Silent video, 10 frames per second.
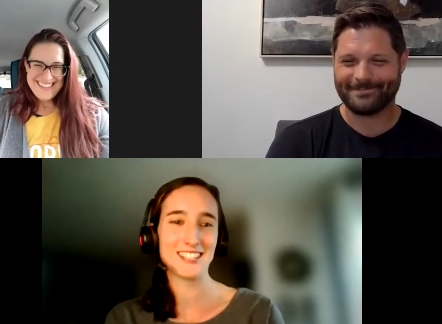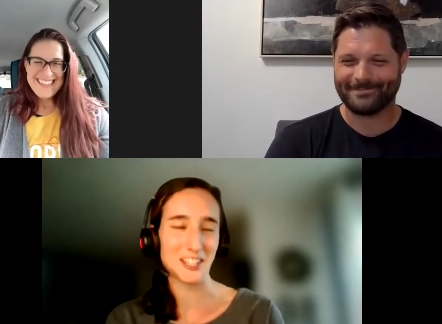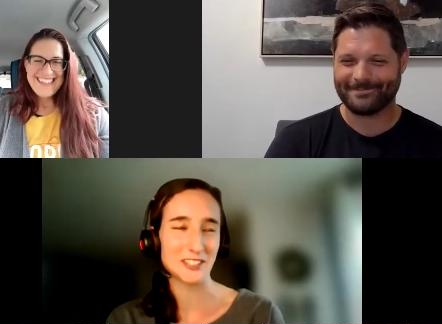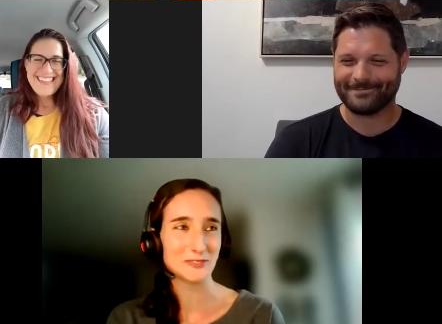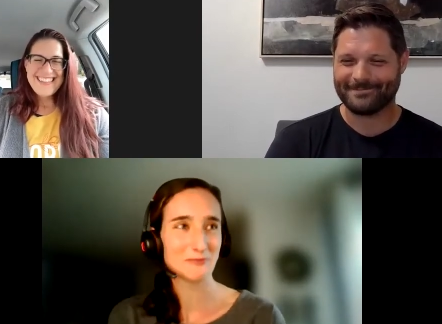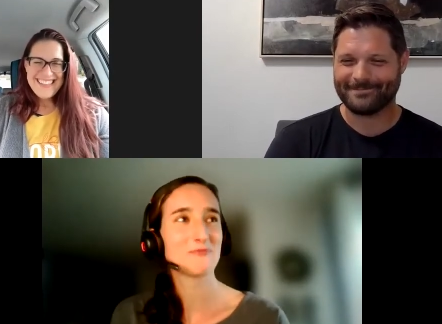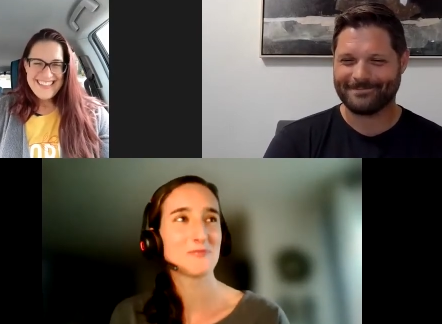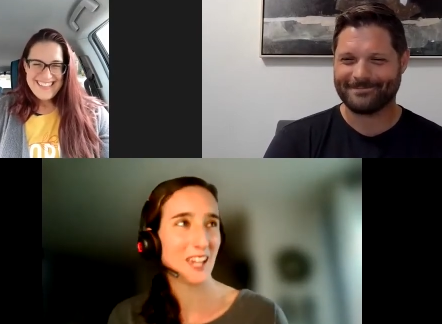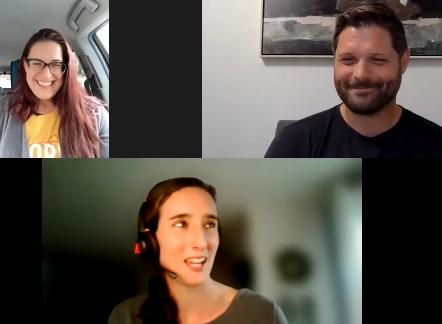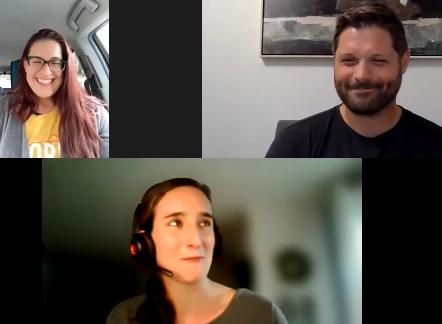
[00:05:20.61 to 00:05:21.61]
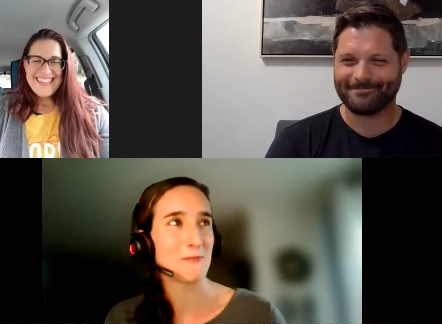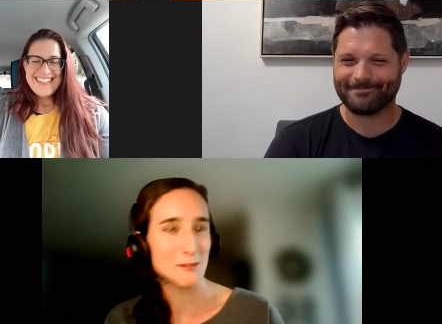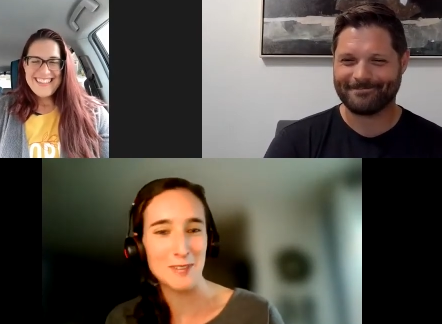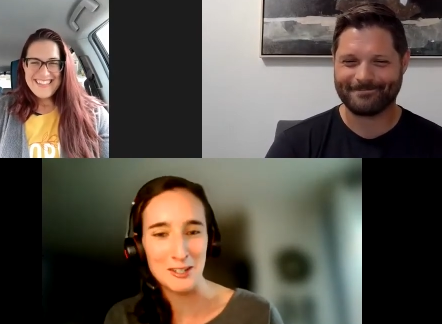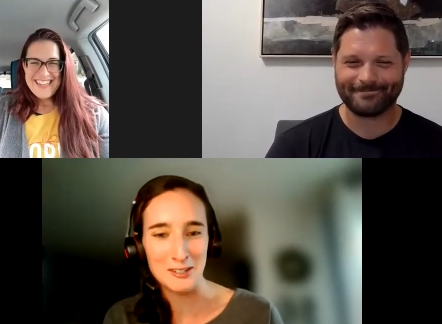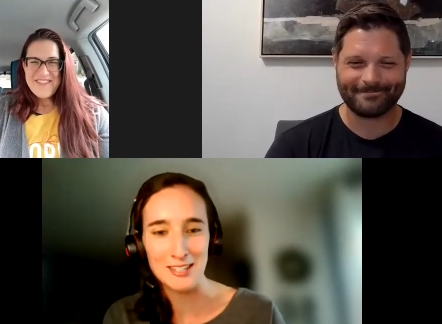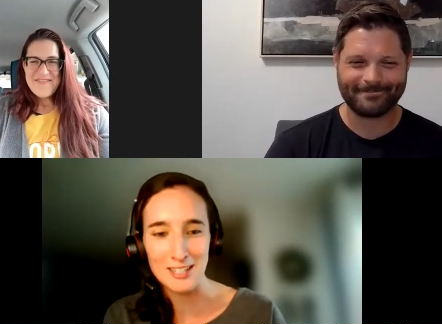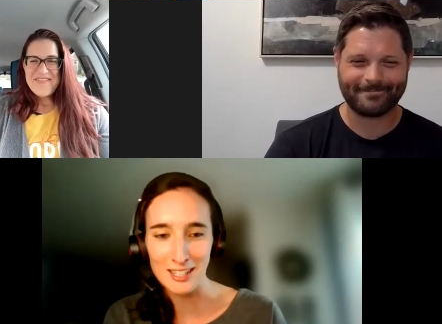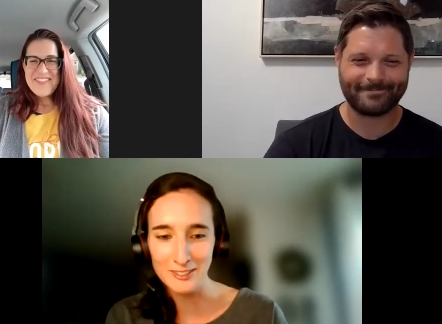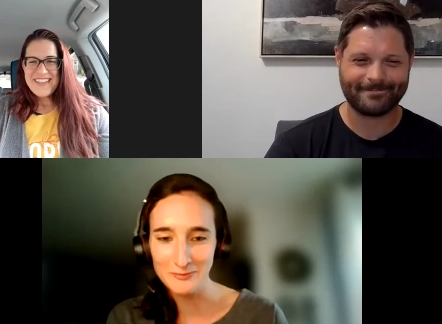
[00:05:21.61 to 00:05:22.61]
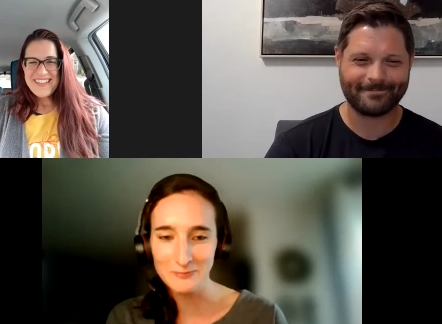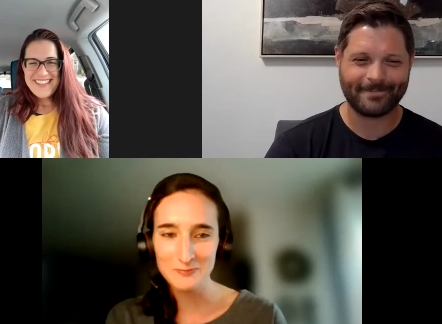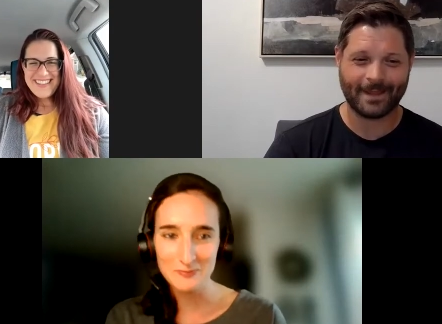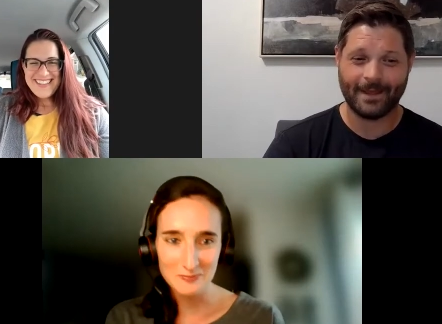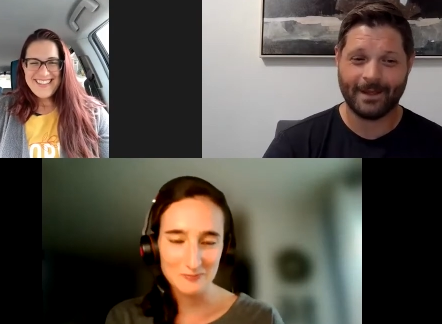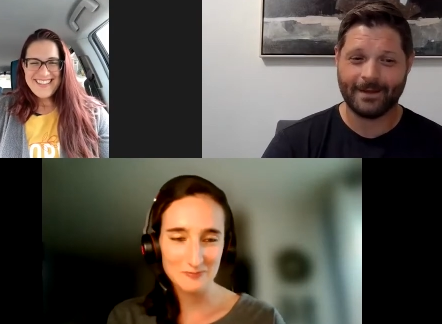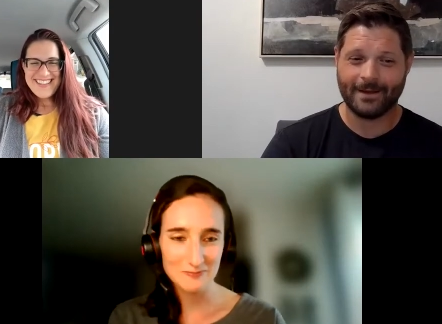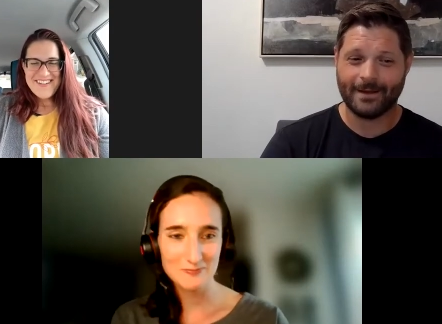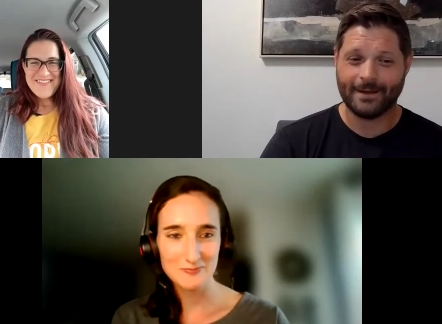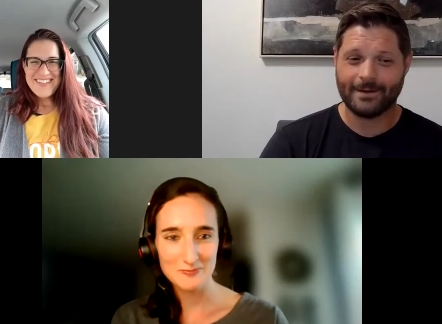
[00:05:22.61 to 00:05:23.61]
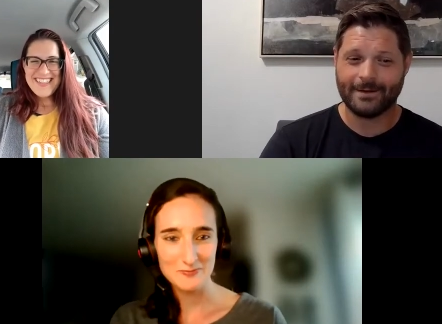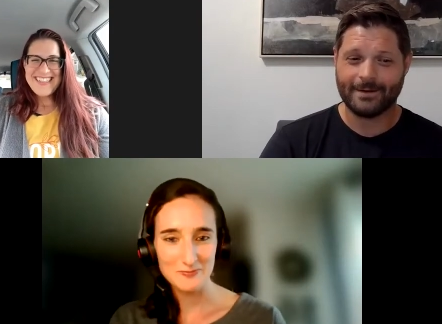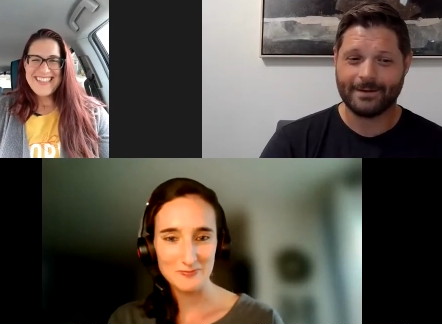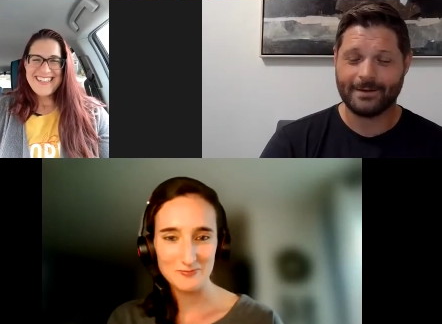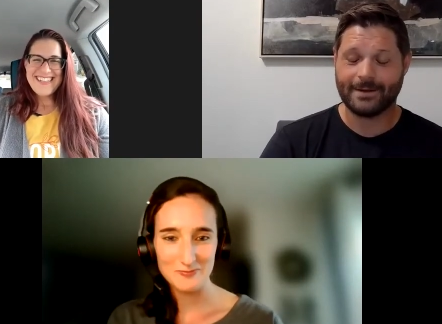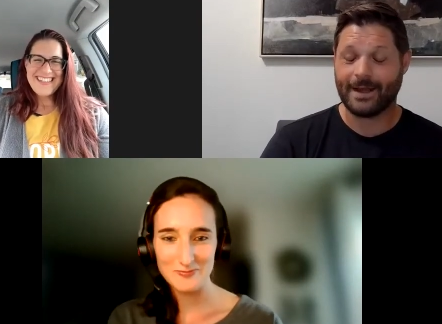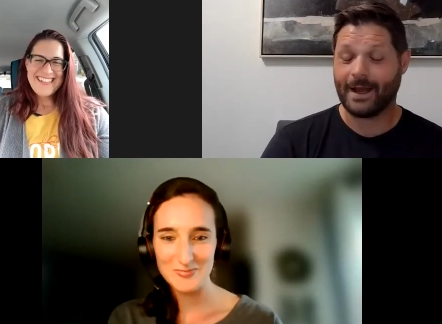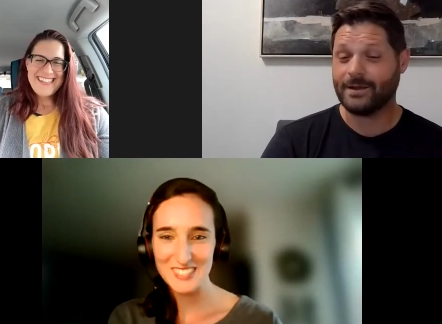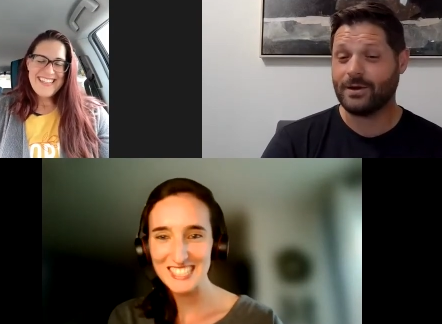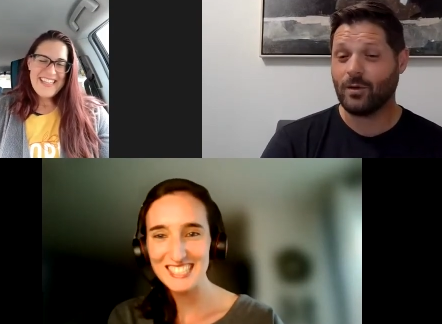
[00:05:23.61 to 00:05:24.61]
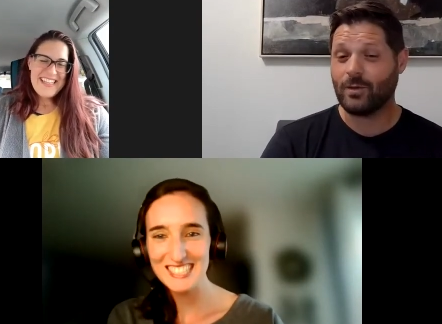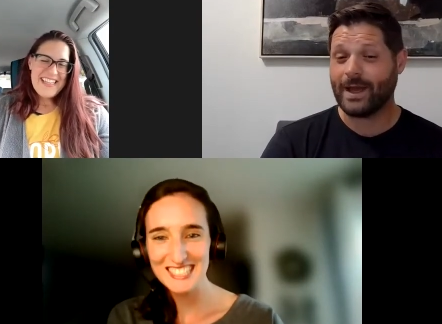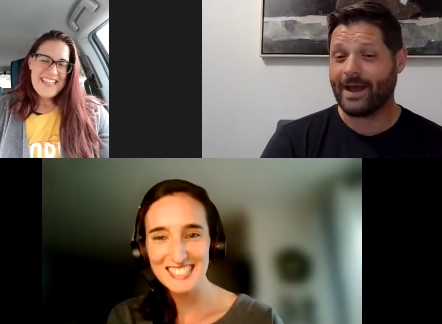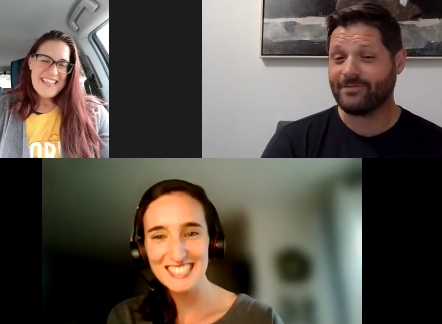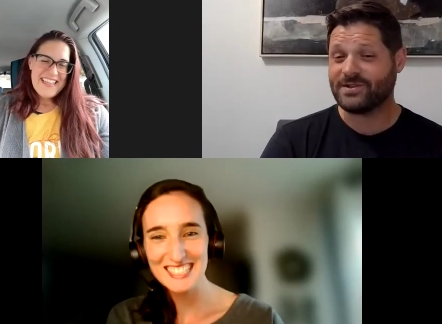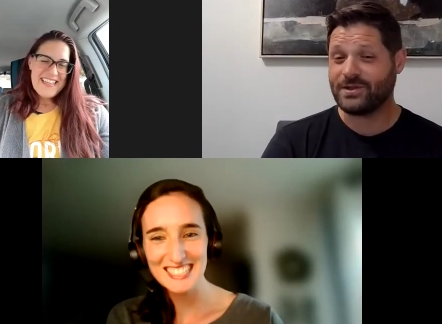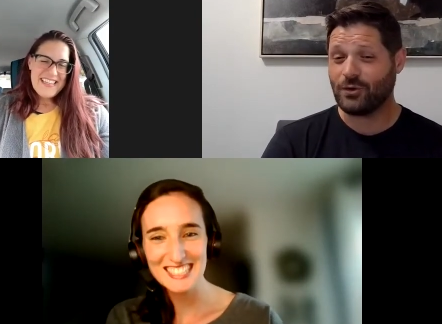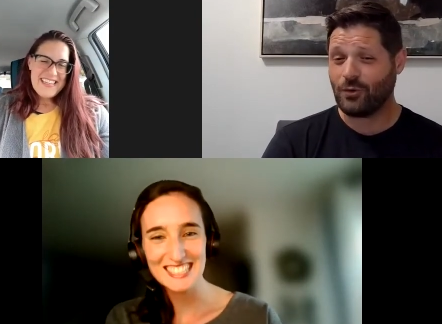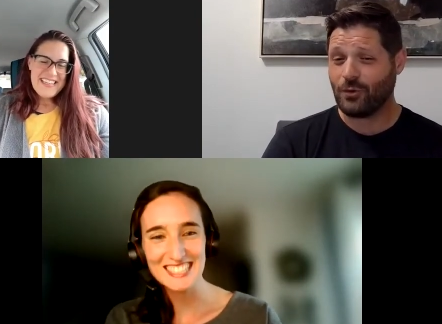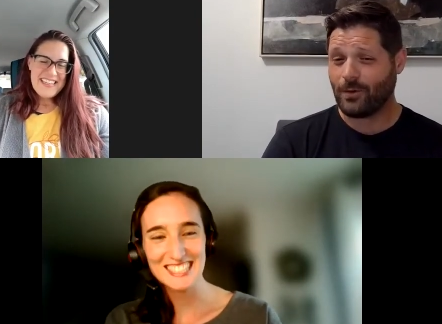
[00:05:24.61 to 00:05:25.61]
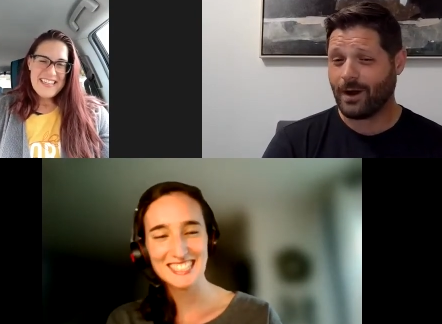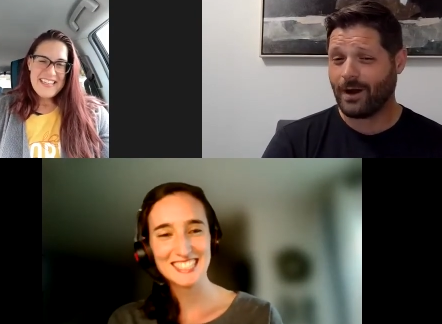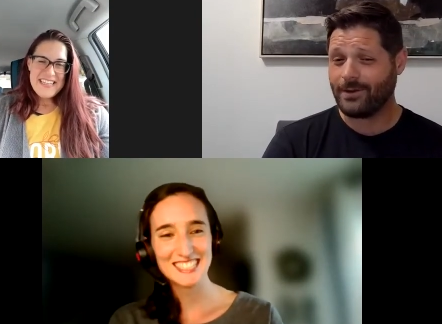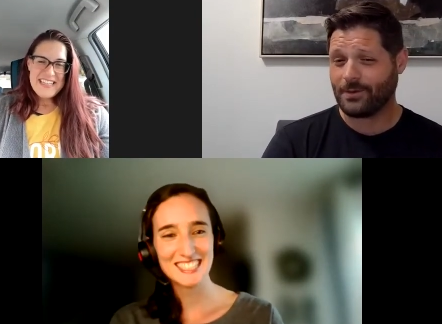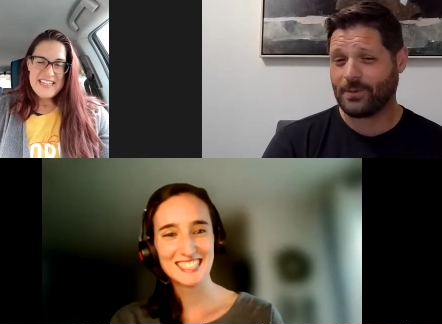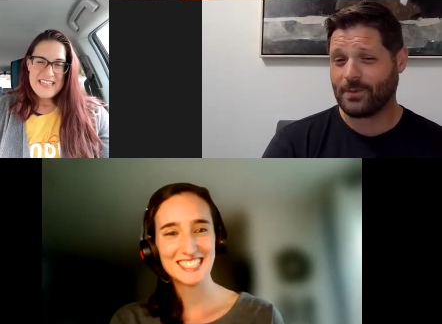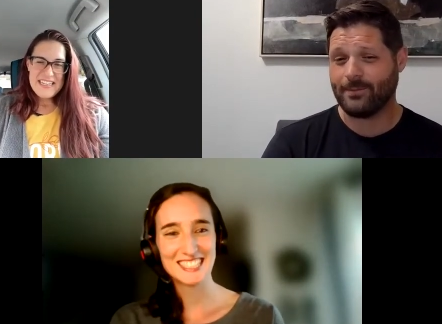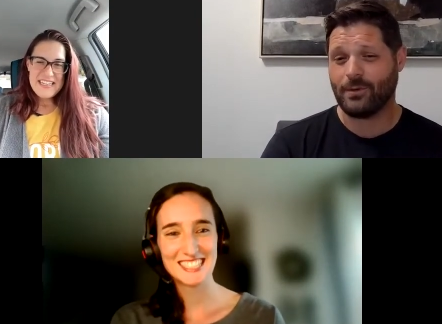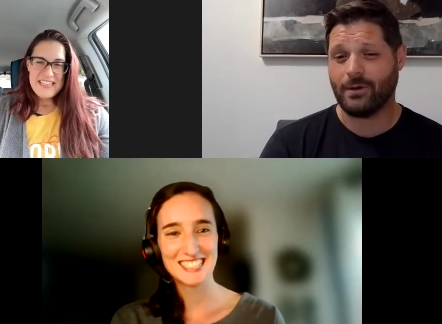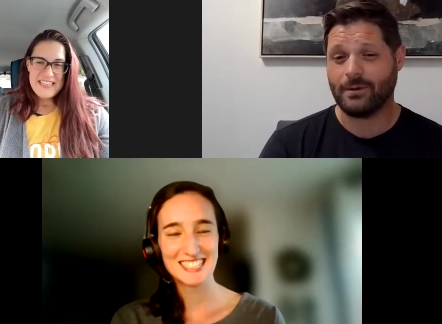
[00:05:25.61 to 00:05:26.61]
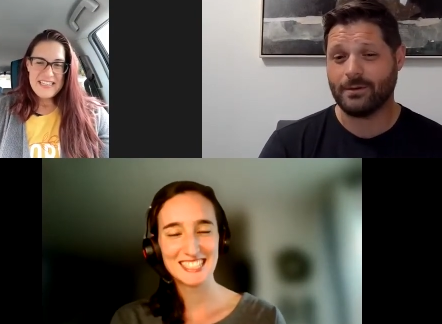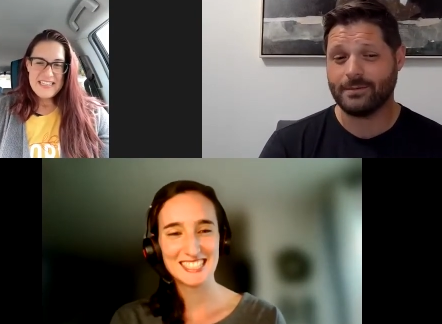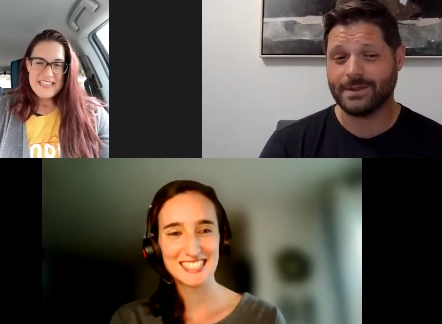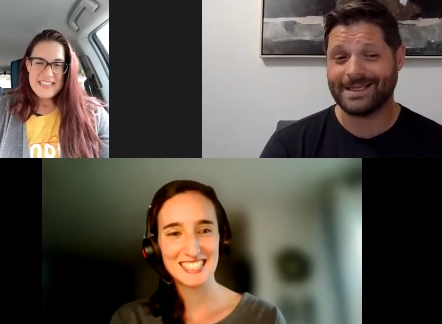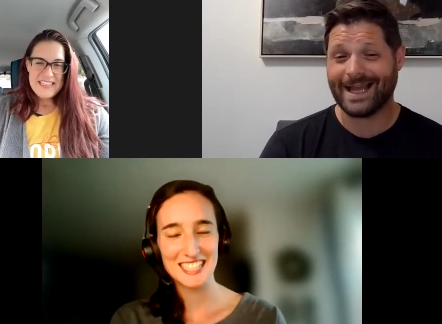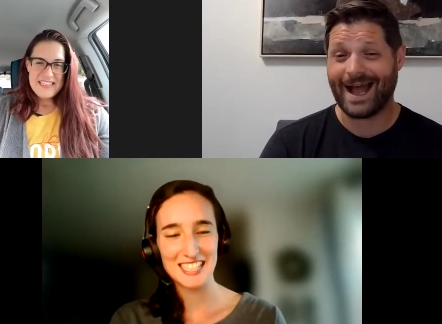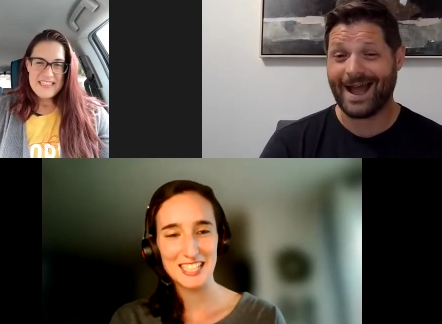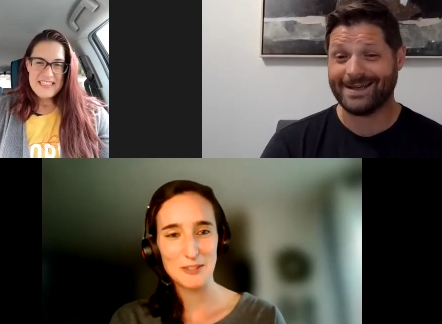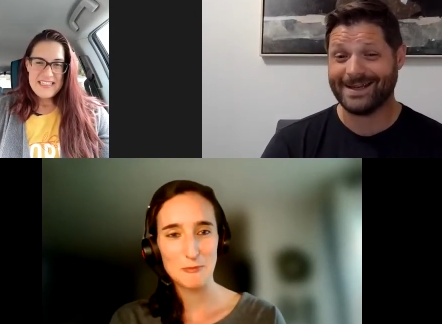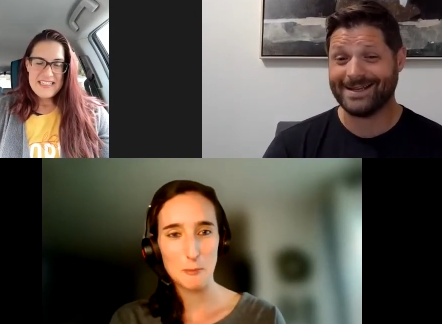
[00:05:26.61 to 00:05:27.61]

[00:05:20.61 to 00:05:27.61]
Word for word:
Speaker 1: Yep. I'm I'm there with you, girl. Yep.
Speaker 2: yeah, you know, we have two other people tied